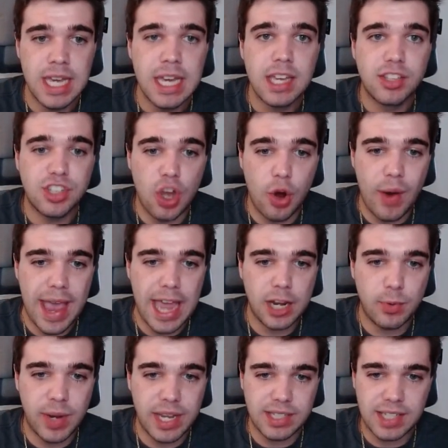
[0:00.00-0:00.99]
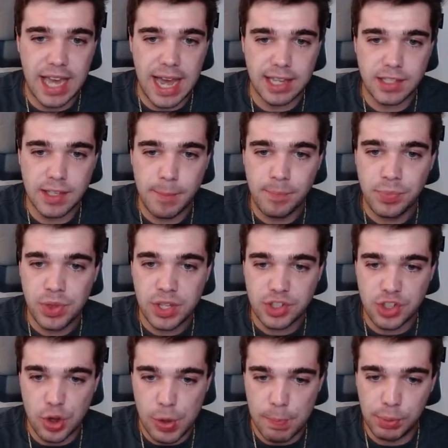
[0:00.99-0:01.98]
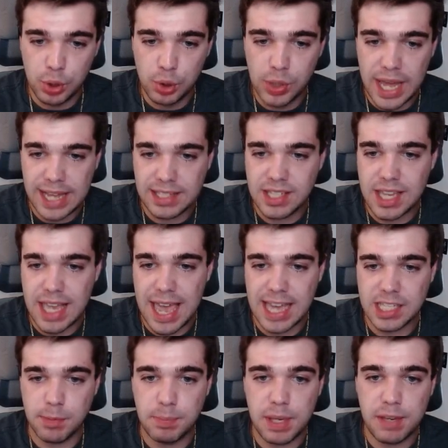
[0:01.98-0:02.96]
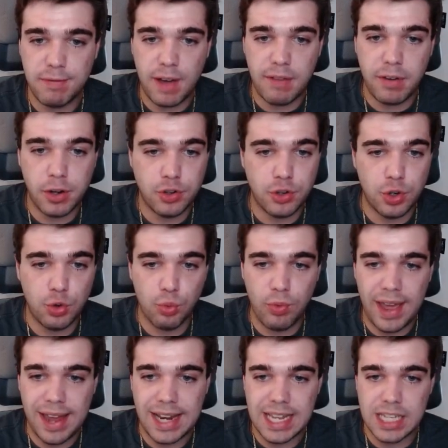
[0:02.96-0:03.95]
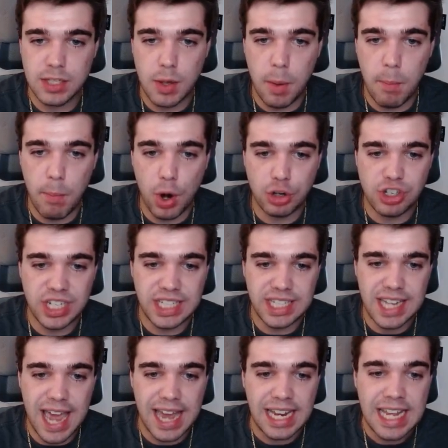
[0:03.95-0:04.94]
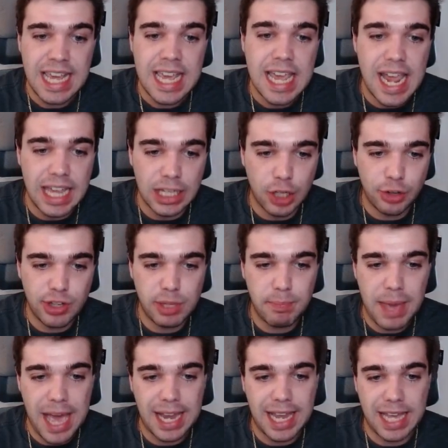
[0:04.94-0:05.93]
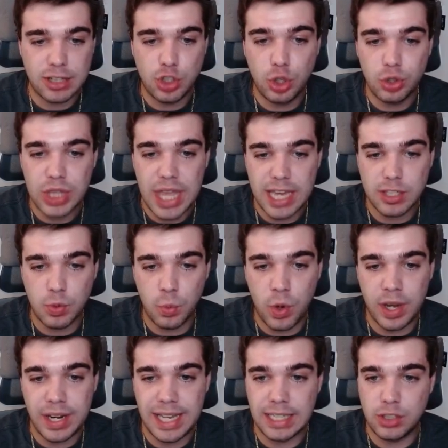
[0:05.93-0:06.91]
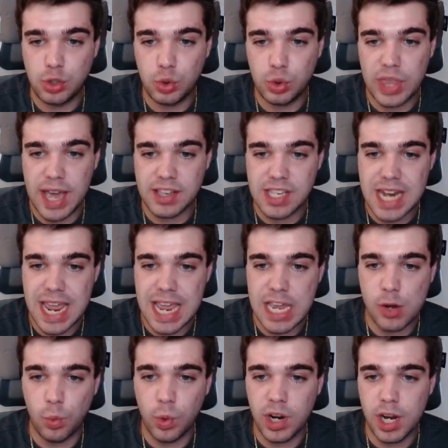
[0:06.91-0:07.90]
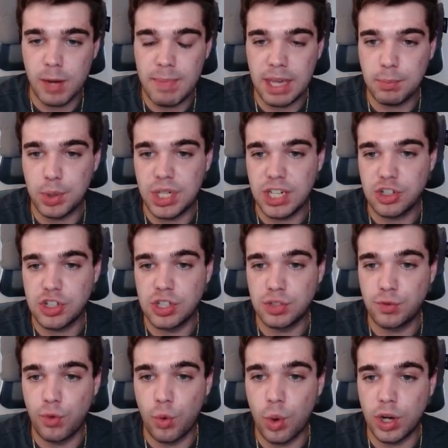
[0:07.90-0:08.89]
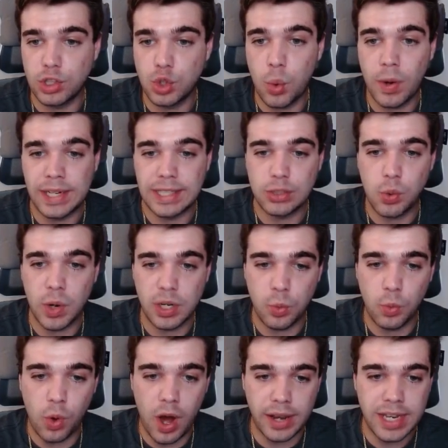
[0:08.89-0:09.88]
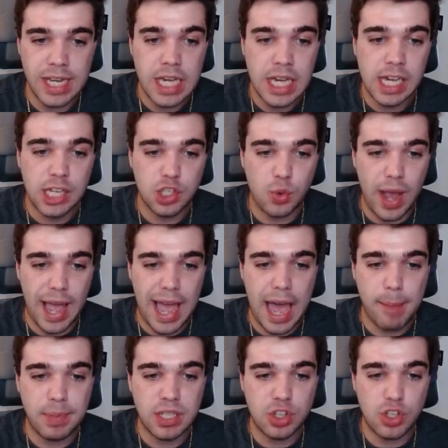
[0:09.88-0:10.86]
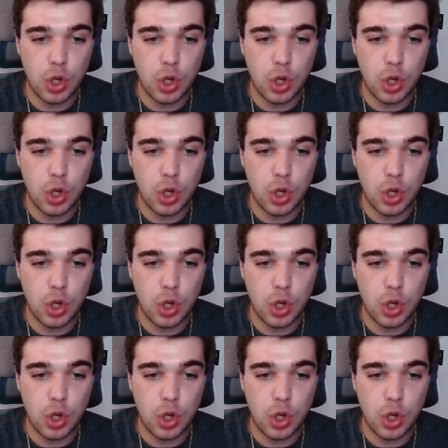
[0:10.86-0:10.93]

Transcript: So anyways, guys, so the blue line's S&P 500, red is margin debt. And looking back at 2001 and 2008, we're going to make predictions for 2021. So what happens